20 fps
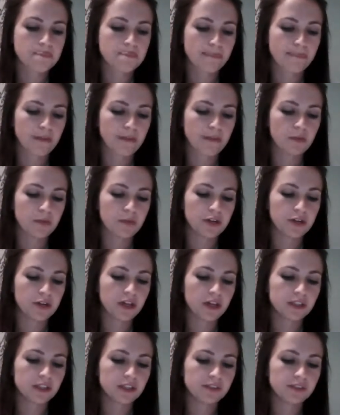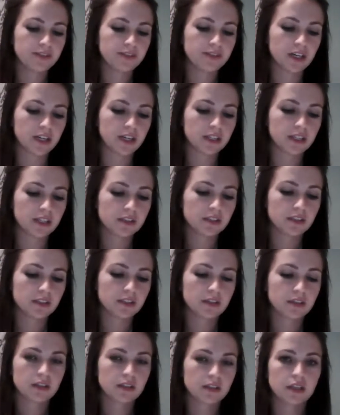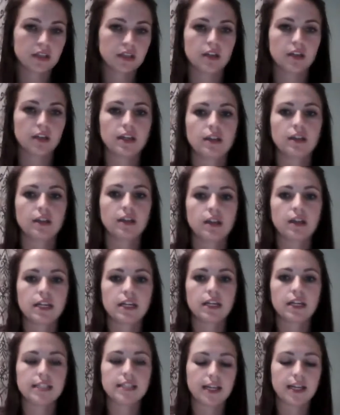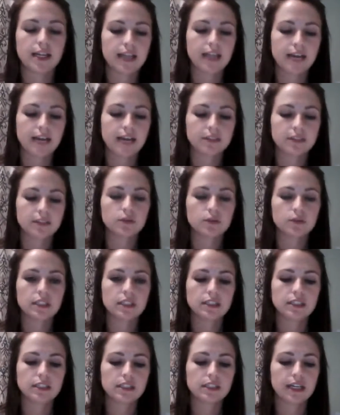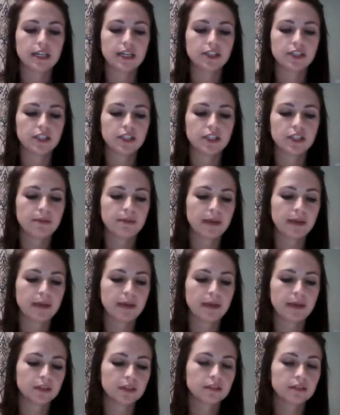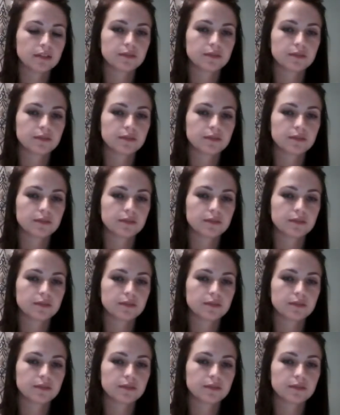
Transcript: And what you're going to do first is I need everyone to get a sheet of paper.